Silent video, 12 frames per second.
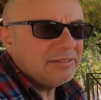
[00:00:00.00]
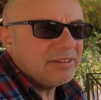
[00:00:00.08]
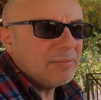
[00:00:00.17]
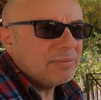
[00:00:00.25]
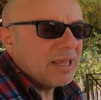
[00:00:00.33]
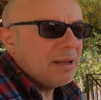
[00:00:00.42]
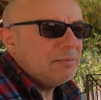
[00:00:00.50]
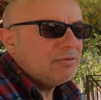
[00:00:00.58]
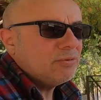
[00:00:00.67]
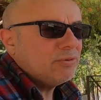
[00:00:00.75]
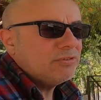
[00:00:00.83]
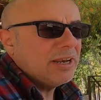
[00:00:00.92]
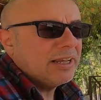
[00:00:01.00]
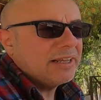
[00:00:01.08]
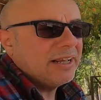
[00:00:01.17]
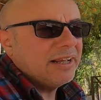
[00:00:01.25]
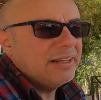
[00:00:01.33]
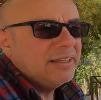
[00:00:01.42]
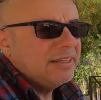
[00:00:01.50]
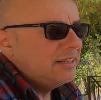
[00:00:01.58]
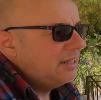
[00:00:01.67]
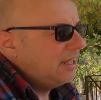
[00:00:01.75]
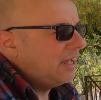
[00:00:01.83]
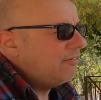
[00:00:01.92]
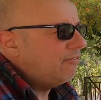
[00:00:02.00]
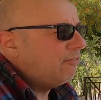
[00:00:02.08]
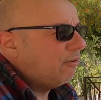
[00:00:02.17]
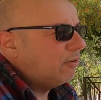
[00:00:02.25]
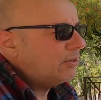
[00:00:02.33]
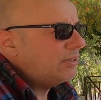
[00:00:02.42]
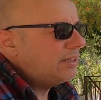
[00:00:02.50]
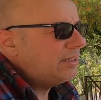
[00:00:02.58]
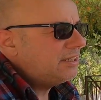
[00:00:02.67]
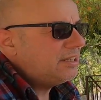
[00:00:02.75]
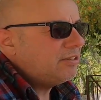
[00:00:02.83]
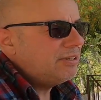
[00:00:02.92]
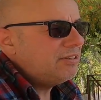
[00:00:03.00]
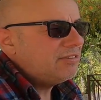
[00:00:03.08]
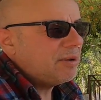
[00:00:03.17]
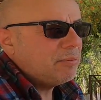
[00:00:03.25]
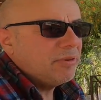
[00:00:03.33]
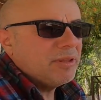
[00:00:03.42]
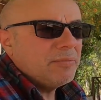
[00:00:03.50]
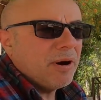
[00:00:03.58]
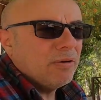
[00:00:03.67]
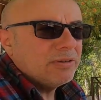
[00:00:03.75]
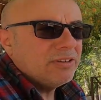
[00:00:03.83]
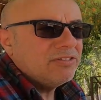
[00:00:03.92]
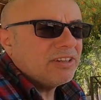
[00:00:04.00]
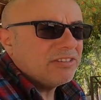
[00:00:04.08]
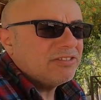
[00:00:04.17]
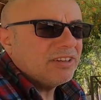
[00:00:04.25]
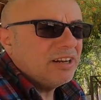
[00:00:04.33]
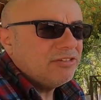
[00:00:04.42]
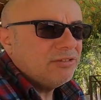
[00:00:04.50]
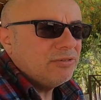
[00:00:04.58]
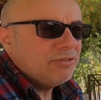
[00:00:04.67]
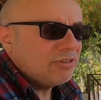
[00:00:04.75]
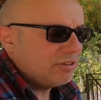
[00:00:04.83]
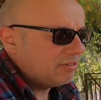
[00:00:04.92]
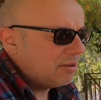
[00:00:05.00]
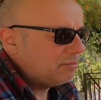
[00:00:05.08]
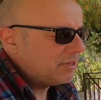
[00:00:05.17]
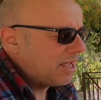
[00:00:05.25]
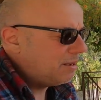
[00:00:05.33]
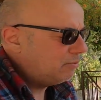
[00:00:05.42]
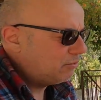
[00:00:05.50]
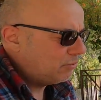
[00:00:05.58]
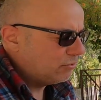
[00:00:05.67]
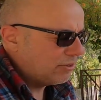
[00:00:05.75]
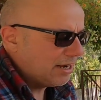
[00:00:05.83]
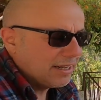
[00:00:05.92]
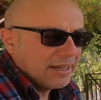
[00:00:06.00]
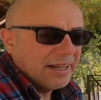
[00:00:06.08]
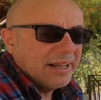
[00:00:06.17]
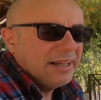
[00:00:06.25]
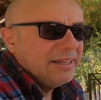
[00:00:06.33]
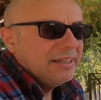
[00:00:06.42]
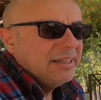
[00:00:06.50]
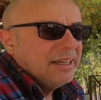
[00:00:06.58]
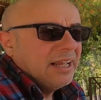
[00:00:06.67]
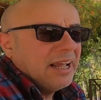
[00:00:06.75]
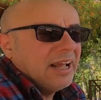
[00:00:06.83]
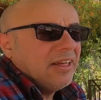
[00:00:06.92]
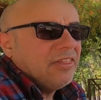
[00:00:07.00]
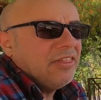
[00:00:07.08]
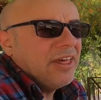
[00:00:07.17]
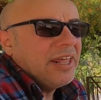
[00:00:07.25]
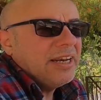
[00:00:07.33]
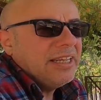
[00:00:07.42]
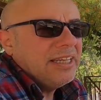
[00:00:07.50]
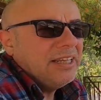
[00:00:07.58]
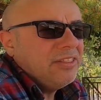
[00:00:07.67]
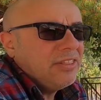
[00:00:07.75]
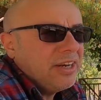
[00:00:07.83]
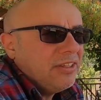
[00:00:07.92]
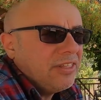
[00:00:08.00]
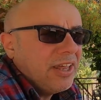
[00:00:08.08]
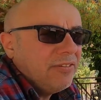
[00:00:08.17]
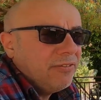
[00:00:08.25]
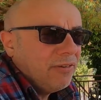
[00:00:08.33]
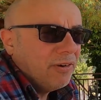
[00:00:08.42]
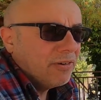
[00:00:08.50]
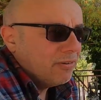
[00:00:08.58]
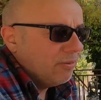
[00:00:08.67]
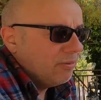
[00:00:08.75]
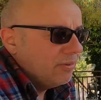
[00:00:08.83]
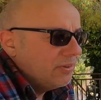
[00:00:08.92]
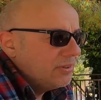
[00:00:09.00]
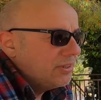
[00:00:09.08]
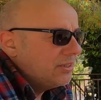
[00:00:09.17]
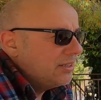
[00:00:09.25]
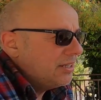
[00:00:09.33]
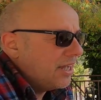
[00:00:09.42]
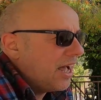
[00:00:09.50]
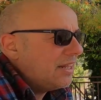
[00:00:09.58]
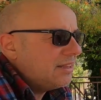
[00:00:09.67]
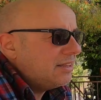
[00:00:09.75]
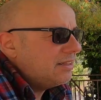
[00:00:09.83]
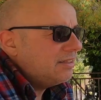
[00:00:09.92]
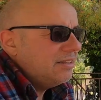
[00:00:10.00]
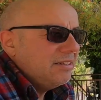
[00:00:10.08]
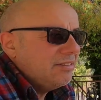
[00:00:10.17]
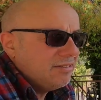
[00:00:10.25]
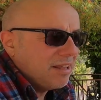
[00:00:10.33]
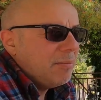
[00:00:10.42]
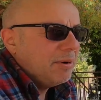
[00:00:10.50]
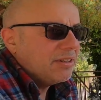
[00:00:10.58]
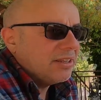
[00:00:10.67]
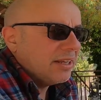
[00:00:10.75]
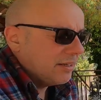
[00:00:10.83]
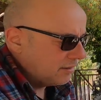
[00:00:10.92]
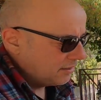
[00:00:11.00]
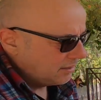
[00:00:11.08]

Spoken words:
sometimes was like 14 degrees up on the mountains, that's Celsius, and sometimes was like 33, 34. Hot summer day.